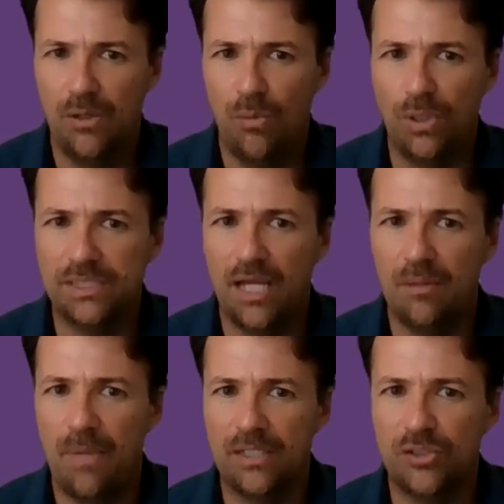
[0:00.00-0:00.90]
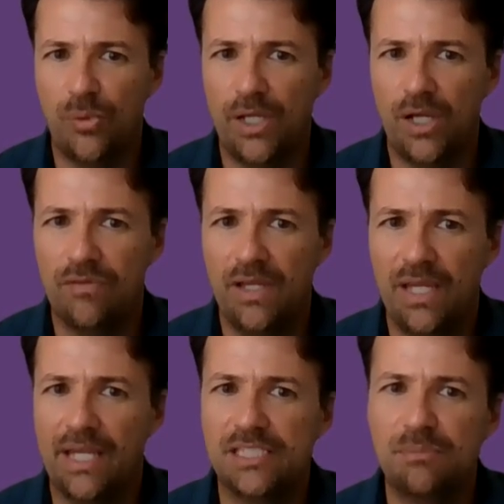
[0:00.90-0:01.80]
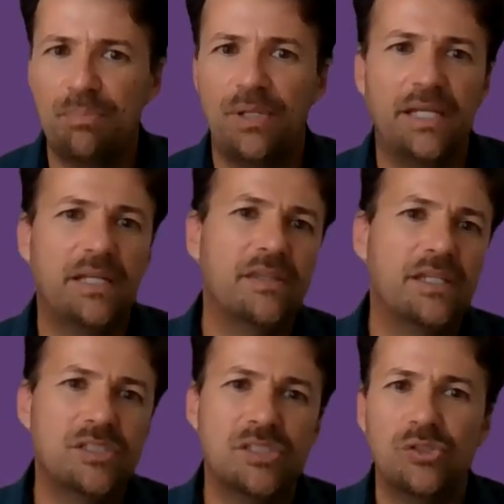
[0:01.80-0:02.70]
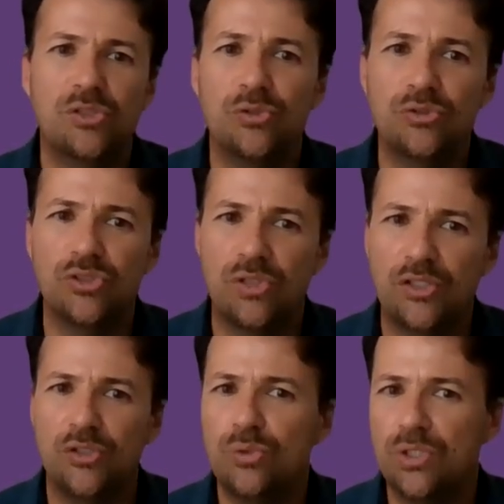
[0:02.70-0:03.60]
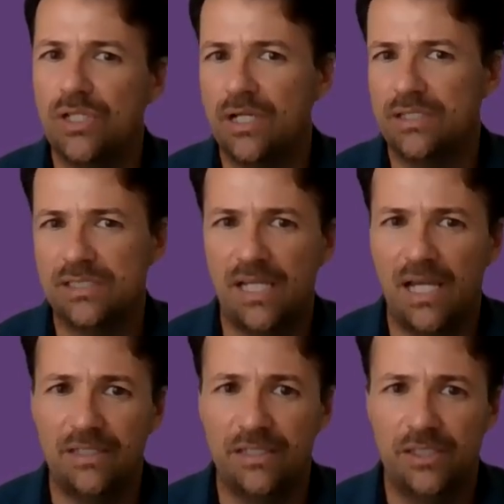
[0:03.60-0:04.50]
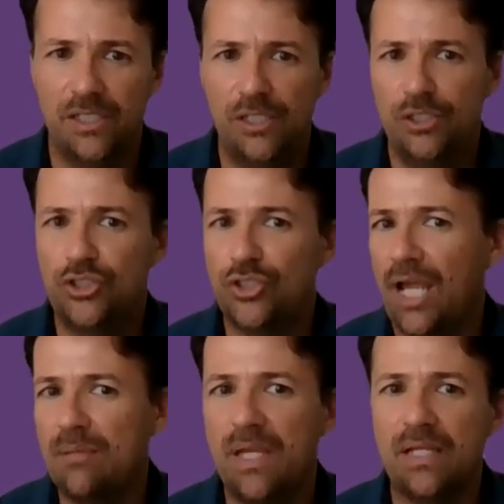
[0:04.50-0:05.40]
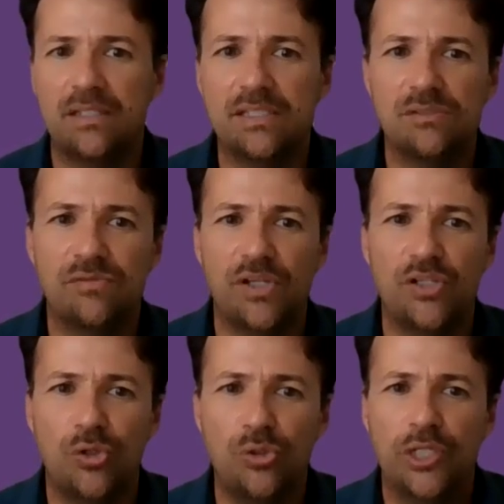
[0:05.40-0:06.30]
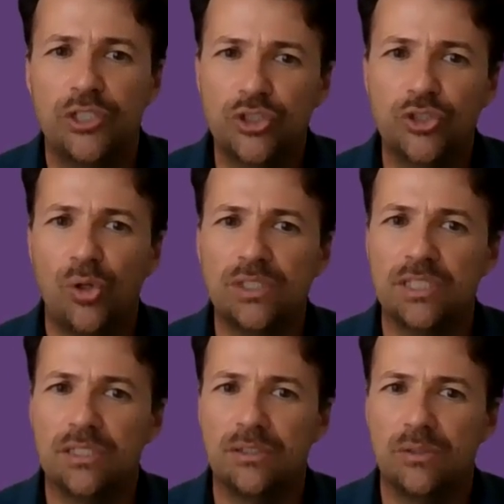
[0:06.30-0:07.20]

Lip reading: Was there a better way of explaining this to you so that you could understand it? Should I make this video shorter?